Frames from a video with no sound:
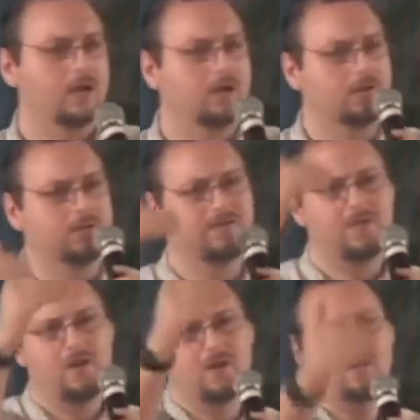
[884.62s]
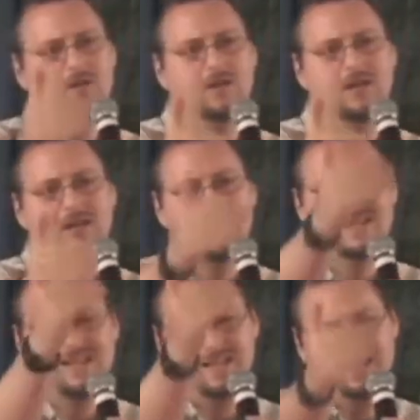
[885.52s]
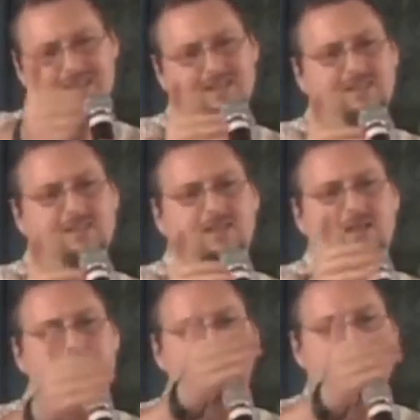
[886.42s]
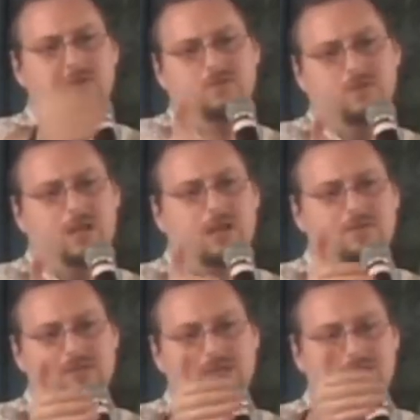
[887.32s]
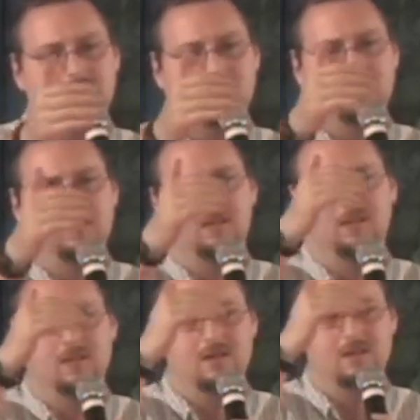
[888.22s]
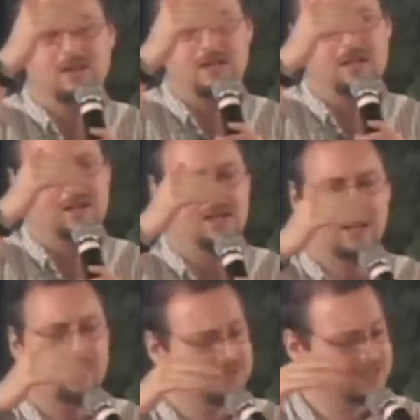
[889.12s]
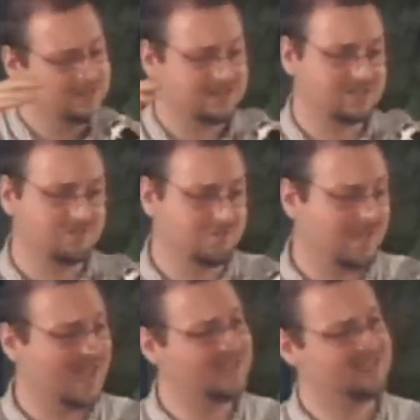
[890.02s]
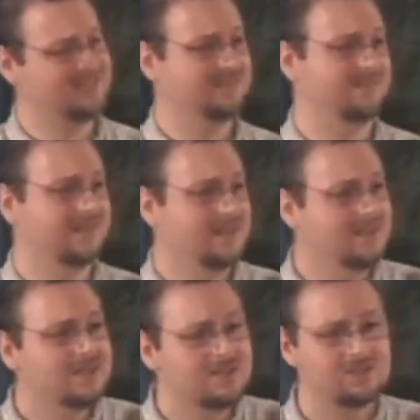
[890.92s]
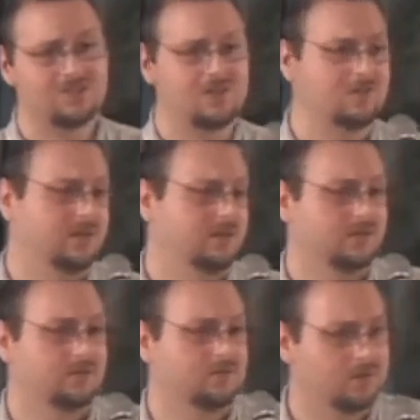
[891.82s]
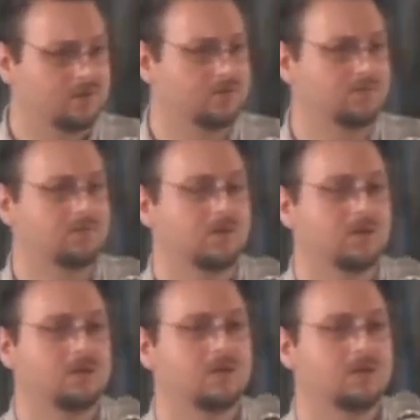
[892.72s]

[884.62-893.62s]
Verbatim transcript: And on the far end of the room that I was in, and, and I was in this massive circular room,